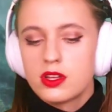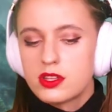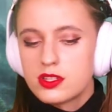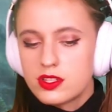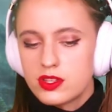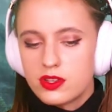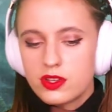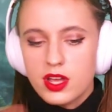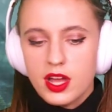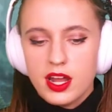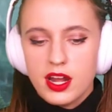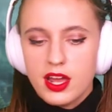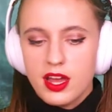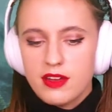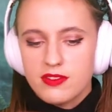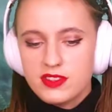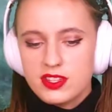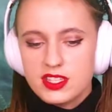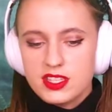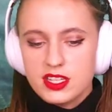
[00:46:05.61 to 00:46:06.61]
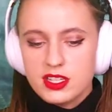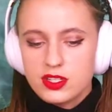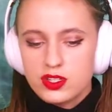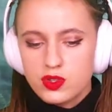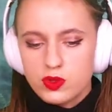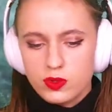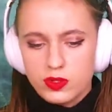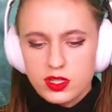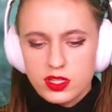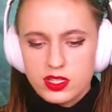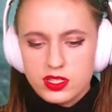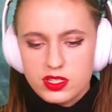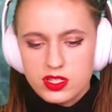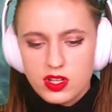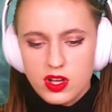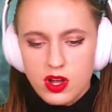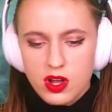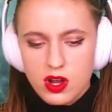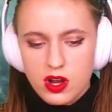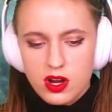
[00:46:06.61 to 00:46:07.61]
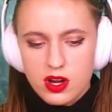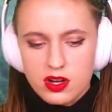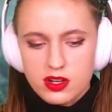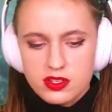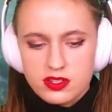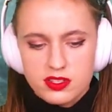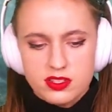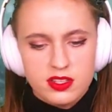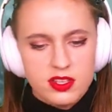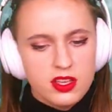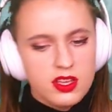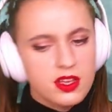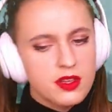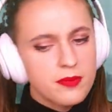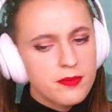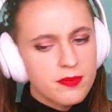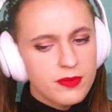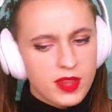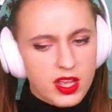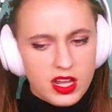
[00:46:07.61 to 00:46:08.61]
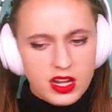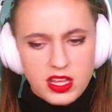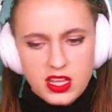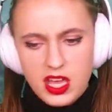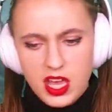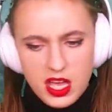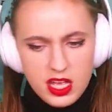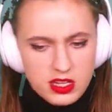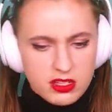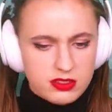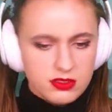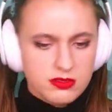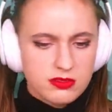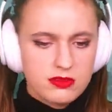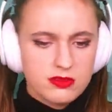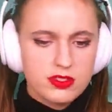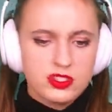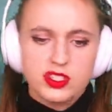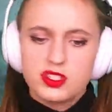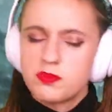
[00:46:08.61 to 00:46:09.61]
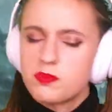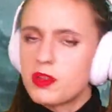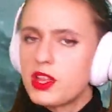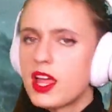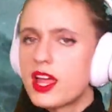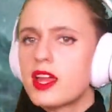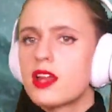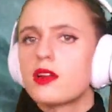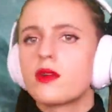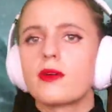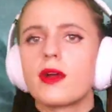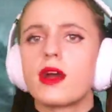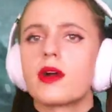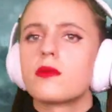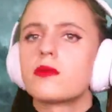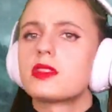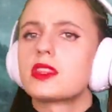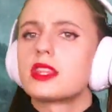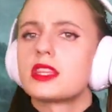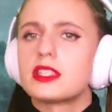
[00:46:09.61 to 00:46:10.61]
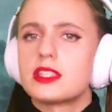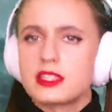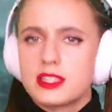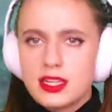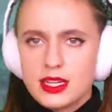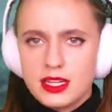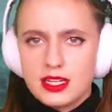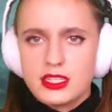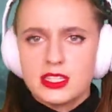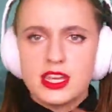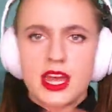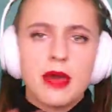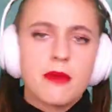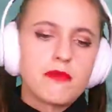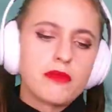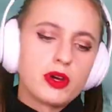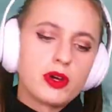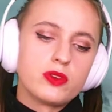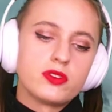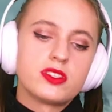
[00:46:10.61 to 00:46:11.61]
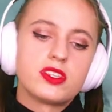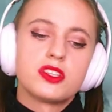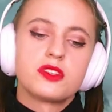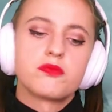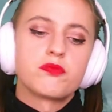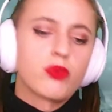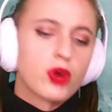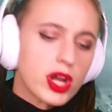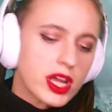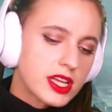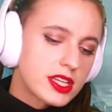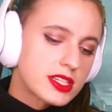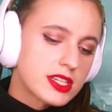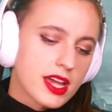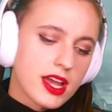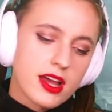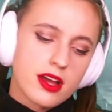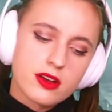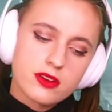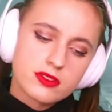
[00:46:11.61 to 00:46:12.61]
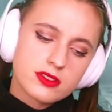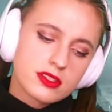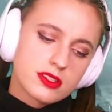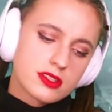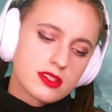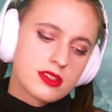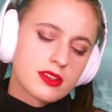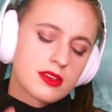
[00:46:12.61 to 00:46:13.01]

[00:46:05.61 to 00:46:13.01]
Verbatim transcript: So you kind of have these, like, dueling guitars, and again, just playing around with these, like, tempos, these breakdowns.